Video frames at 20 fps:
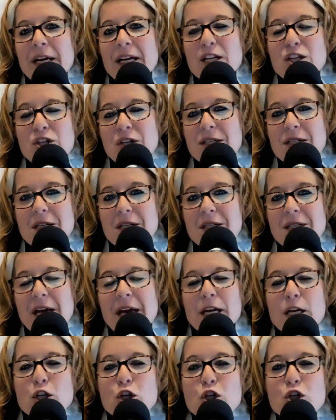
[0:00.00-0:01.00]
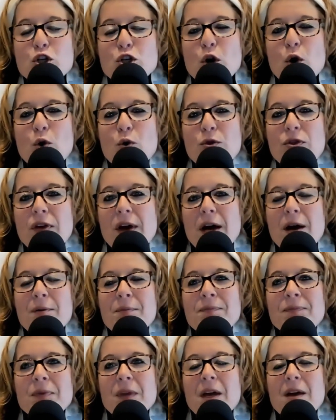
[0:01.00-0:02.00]
I can show them that
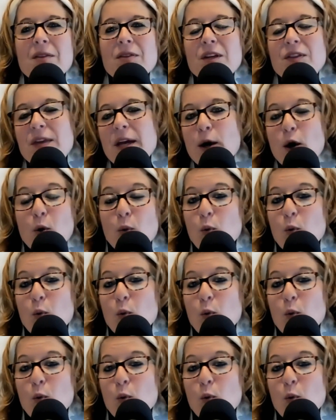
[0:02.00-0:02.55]
they are worthy,